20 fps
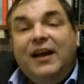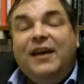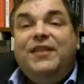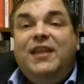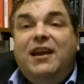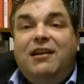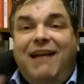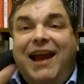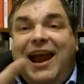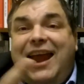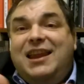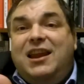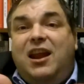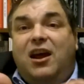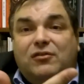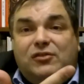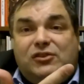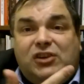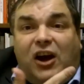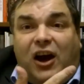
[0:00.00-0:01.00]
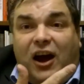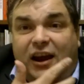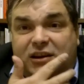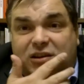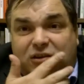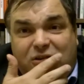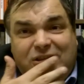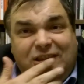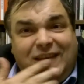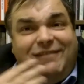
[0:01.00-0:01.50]
There ain't no
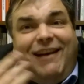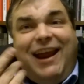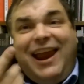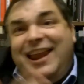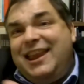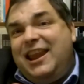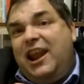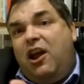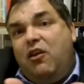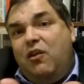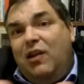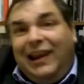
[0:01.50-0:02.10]
title, there ain't no